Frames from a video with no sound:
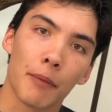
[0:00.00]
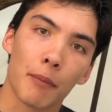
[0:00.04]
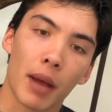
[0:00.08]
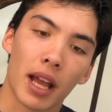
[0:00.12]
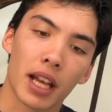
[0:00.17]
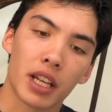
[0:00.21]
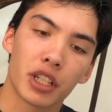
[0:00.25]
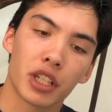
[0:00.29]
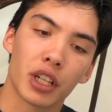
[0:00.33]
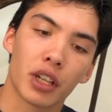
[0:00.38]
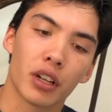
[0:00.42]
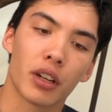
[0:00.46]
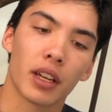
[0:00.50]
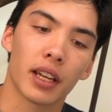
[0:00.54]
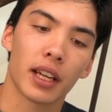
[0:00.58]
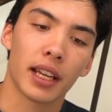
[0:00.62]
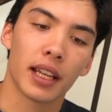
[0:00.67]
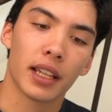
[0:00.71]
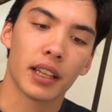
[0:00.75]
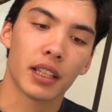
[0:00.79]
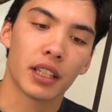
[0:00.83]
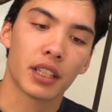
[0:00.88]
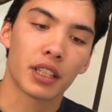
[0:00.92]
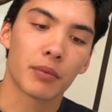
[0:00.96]
mentioned
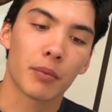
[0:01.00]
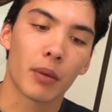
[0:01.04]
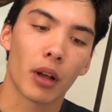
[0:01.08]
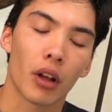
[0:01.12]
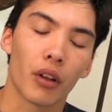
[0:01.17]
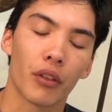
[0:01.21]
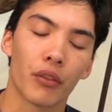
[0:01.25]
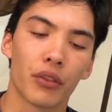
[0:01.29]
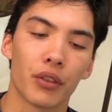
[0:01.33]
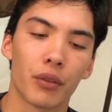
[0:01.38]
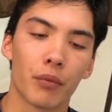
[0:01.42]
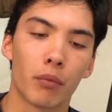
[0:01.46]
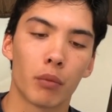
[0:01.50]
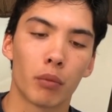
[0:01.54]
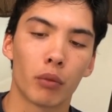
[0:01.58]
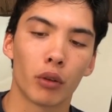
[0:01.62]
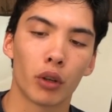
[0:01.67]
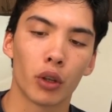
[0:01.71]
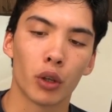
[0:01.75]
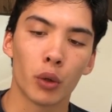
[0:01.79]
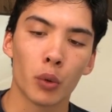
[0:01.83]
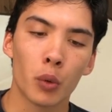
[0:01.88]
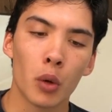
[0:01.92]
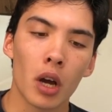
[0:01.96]
in the smell of the
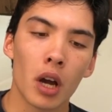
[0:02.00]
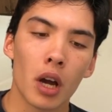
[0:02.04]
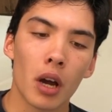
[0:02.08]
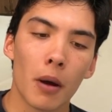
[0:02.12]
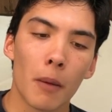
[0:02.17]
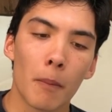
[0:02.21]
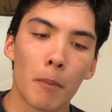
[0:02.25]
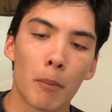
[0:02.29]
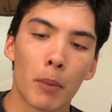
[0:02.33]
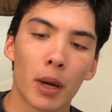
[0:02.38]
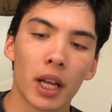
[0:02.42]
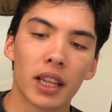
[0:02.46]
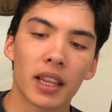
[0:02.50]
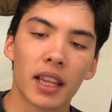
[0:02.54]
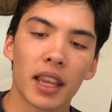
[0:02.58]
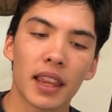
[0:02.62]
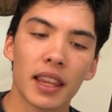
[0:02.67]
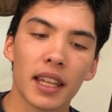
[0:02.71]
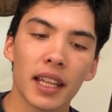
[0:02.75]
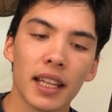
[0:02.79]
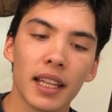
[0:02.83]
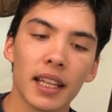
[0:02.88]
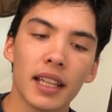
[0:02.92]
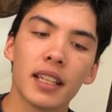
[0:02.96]
brew. But the
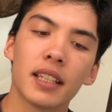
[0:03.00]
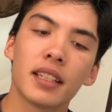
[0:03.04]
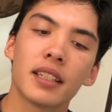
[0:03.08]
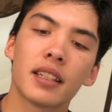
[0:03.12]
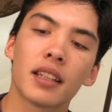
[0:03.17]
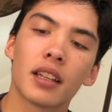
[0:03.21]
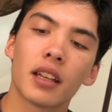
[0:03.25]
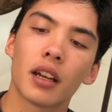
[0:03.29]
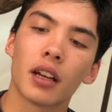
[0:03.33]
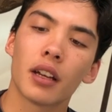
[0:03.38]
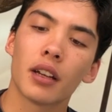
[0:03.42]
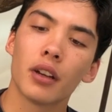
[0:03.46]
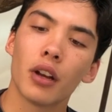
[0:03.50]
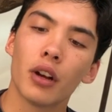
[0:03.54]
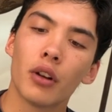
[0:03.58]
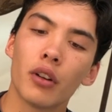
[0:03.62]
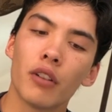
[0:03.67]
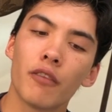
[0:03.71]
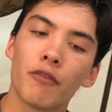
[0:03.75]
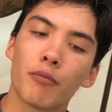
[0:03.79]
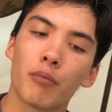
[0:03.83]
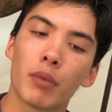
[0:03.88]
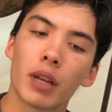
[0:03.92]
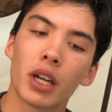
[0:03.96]
thing is, the
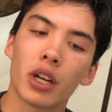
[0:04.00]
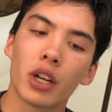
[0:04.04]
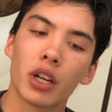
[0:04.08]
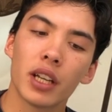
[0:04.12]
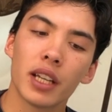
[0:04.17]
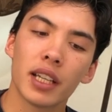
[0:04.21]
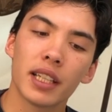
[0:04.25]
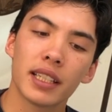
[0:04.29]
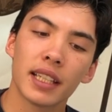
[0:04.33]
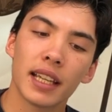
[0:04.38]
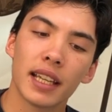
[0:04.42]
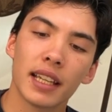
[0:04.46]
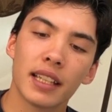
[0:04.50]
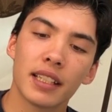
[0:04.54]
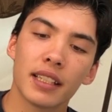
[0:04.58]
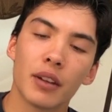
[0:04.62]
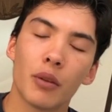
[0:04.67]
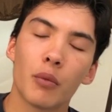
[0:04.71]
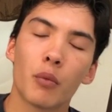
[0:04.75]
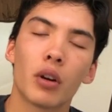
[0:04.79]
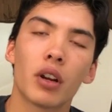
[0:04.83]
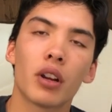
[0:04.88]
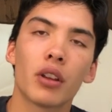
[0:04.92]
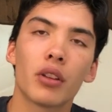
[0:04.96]
note of bitterness
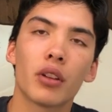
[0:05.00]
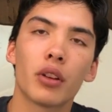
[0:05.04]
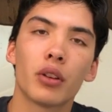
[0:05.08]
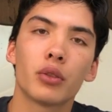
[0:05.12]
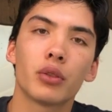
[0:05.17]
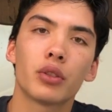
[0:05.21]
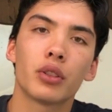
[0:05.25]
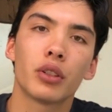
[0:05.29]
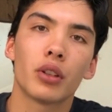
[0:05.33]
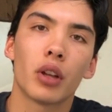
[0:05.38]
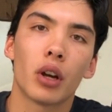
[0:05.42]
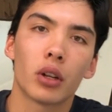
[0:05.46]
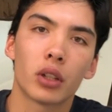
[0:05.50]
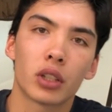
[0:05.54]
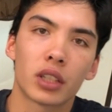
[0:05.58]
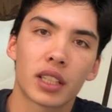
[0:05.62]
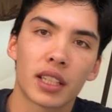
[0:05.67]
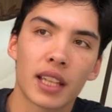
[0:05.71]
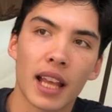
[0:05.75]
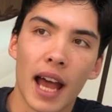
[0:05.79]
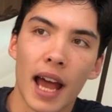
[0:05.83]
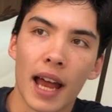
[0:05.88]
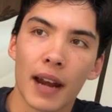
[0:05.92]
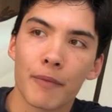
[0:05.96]
isn't one of those notes
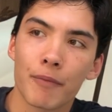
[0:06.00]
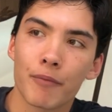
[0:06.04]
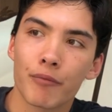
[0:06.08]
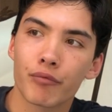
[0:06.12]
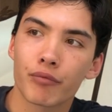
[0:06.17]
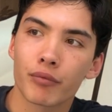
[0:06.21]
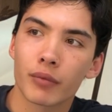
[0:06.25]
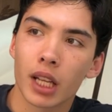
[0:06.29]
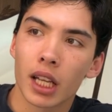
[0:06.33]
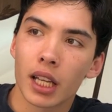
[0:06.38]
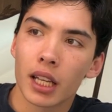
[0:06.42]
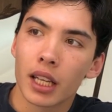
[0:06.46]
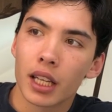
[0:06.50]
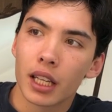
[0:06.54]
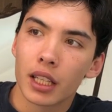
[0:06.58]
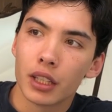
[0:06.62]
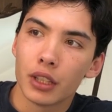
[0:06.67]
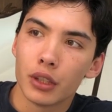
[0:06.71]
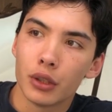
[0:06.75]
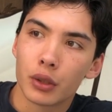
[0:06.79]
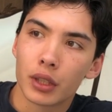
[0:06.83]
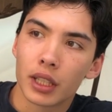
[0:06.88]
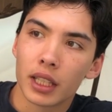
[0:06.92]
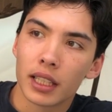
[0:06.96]
that
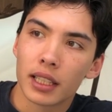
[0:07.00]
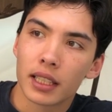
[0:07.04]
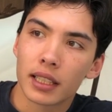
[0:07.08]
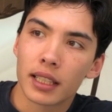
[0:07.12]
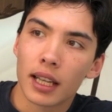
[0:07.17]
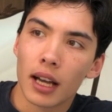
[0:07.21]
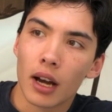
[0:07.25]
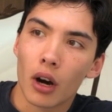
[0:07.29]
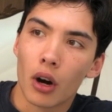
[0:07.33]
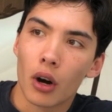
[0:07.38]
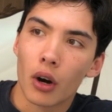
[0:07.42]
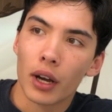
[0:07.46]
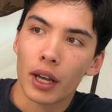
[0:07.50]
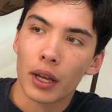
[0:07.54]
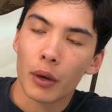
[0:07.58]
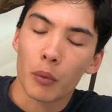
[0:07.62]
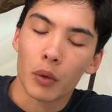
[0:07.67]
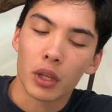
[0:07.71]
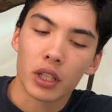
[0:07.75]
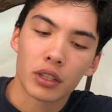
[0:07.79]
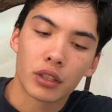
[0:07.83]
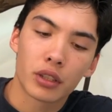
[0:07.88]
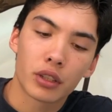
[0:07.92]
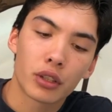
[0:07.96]
you could tell it
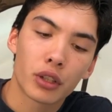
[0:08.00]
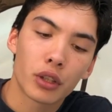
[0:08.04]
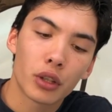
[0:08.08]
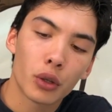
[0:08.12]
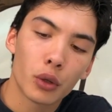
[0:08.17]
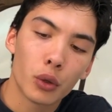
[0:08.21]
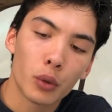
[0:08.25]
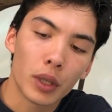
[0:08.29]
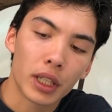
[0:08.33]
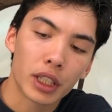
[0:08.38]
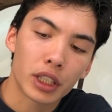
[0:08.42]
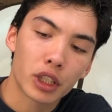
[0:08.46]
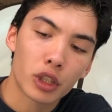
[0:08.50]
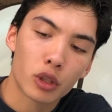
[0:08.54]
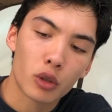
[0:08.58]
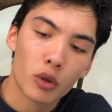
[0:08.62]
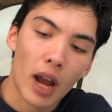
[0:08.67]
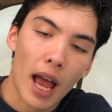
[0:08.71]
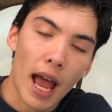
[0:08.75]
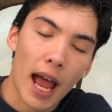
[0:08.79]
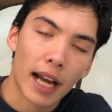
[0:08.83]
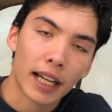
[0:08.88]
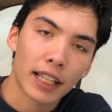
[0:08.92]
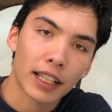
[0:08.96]
was too
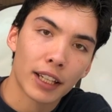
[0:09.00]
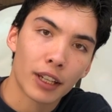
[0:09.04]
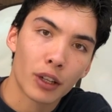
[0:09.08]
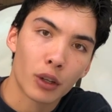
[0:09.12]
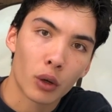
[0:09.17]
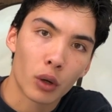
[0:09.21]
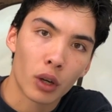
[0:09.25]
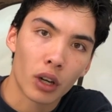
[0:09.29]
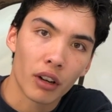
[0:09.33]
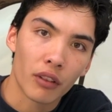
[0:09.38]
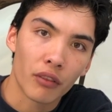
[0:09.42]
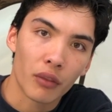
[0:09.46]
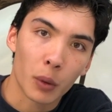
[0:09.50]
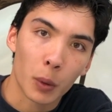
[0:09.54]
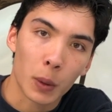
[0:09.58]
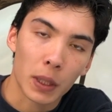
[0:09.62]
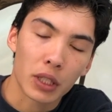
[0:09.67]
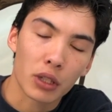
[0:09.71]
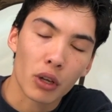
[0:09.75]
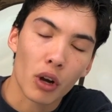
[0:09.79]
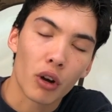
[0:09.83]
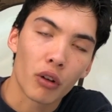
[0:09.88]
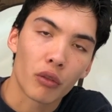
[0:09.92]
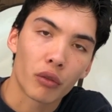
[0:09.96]
extracted or if it
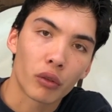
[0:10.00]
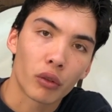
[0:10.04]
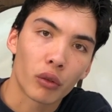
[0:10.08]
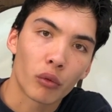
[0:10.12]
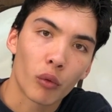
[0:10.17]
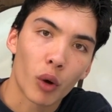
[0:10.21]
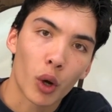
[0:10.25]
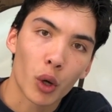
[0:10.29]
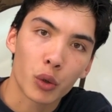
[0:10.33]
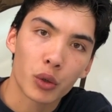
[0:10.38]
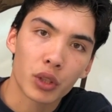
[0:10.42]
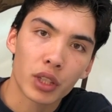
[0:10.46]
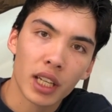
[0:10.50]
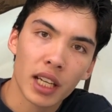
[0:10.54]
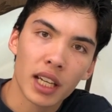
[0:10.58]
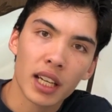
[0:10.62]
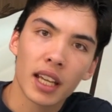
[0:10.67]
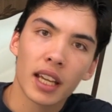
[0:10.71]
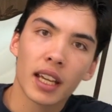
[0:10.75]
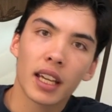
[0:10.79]
was over roasted.